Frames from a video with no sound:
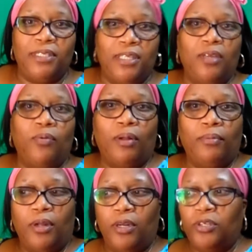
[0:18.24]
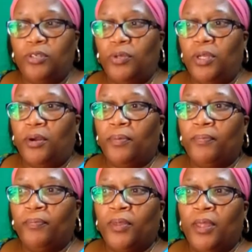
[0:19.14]
let me tell you what I'm going to do here.
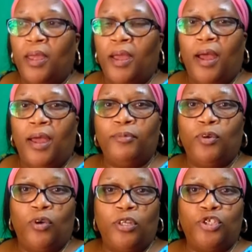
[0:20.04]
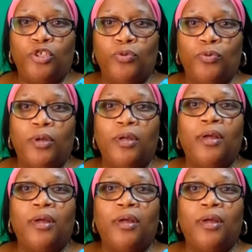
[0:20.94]
I'm going to,